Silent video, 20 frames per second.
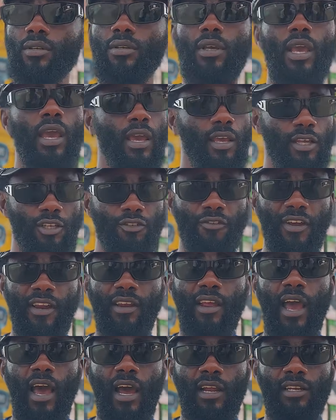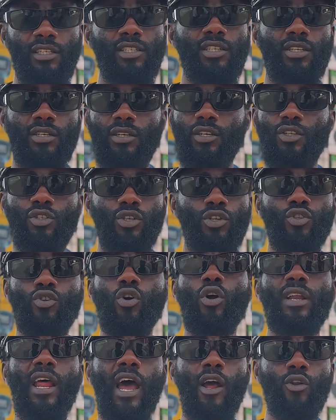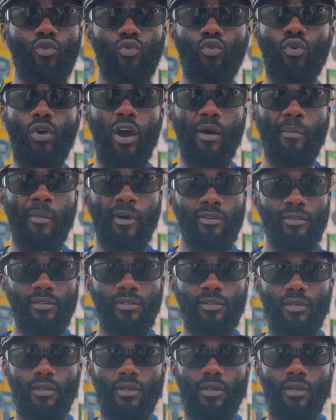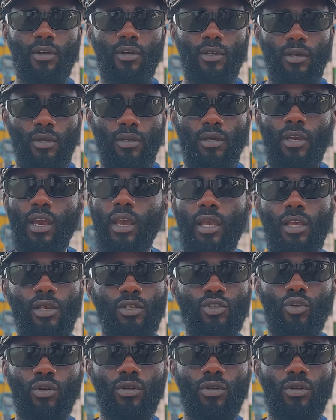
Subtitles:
It's very hard. It's not that too common. Yeah, it's not.